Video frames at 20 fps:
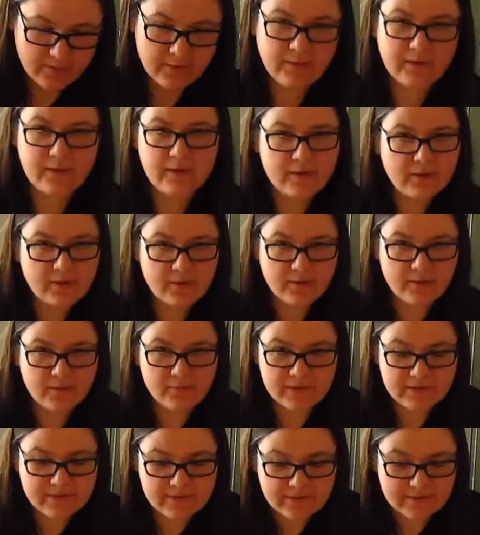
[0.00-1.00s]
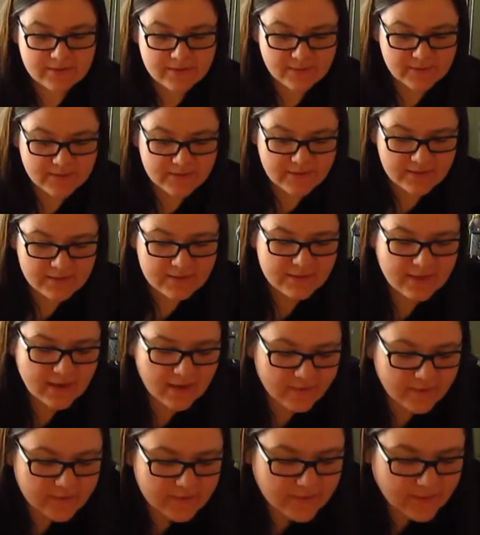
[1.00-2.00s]
Like, you know, what's this kind
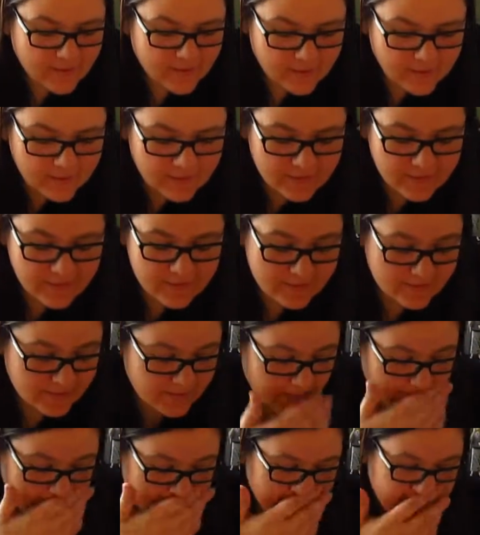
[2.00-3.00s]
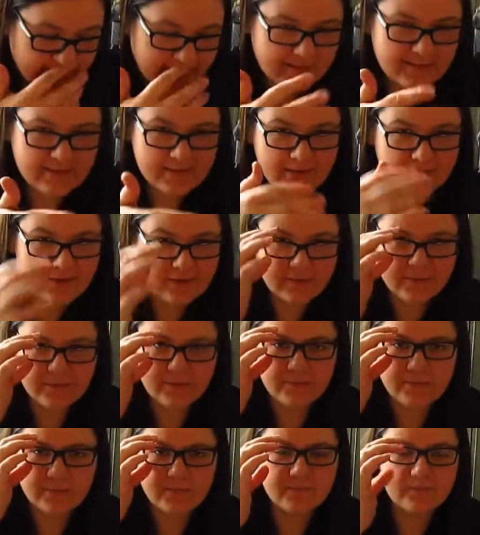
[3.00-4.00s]
of a song, the song, and it's like, you
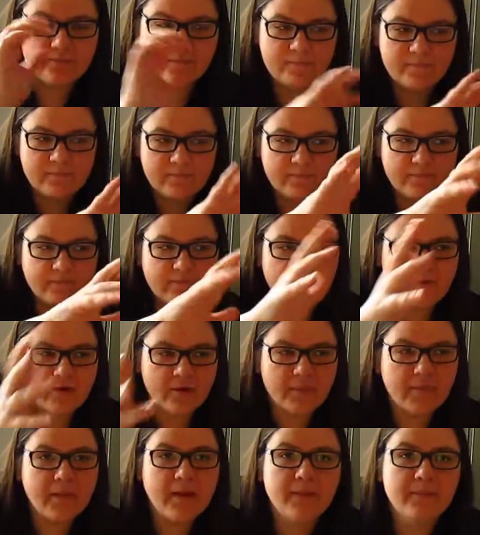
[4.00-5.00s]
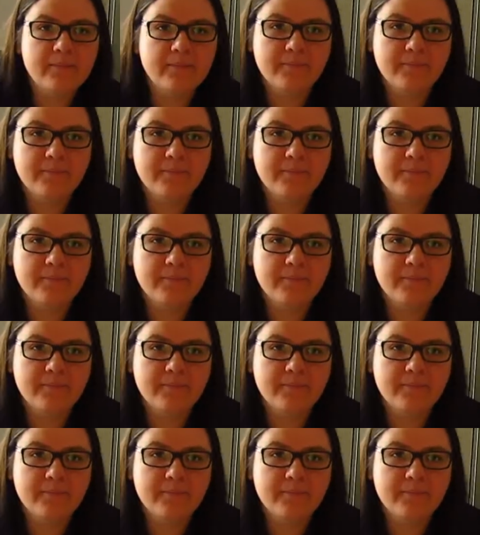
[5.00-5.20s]
know, from that,